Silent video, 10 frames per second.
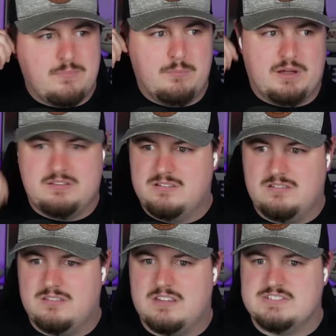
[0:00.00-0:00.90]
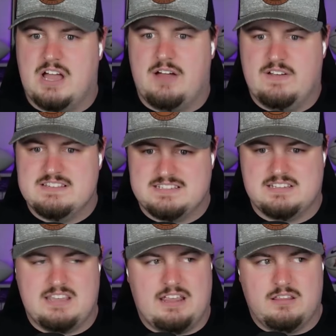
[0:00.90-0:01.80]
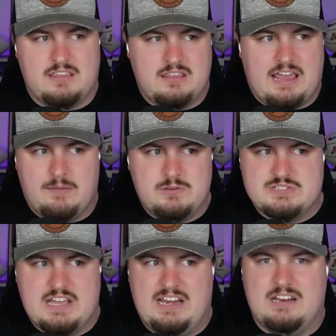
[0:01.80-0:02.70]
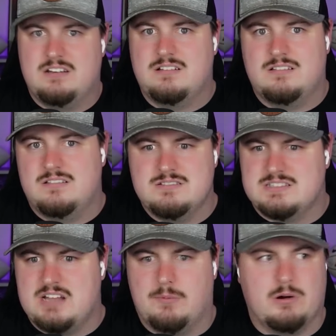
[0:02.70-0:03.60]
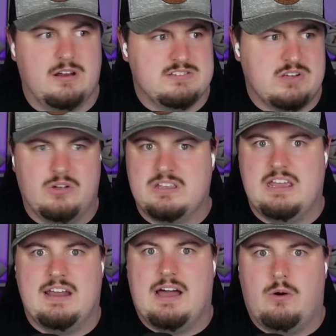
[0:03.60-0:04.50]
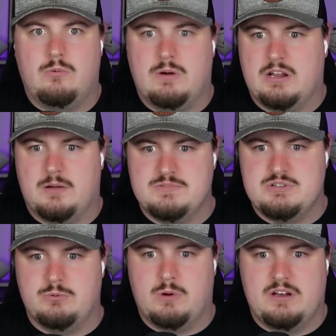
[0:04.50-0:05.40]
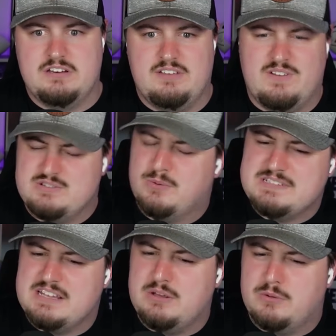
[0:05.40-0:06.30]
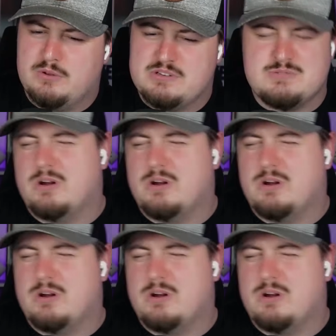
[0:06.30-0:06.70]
but this offense, Cam, you said it, stubborn as all get out when it comes to running defense. Or was that you, Lucas?